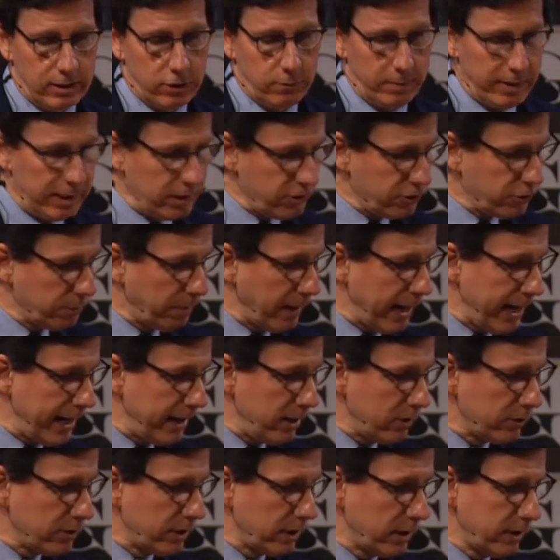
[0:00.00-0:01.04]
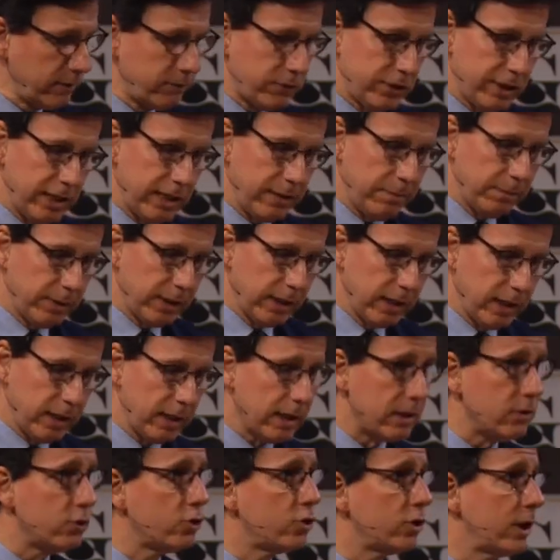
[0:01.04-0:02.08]
to be inspired to live
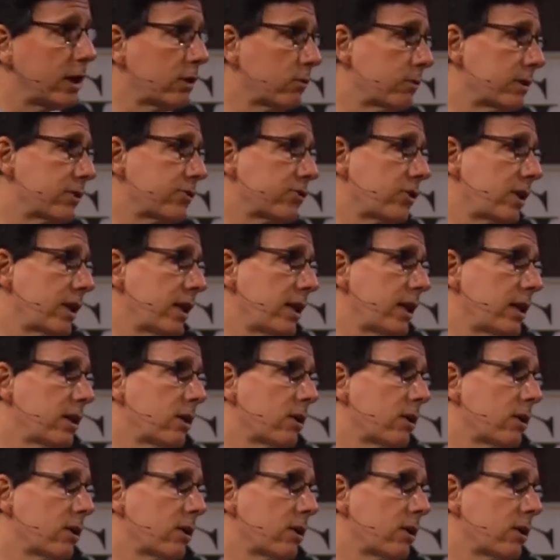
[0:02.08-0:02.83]
deeply and generously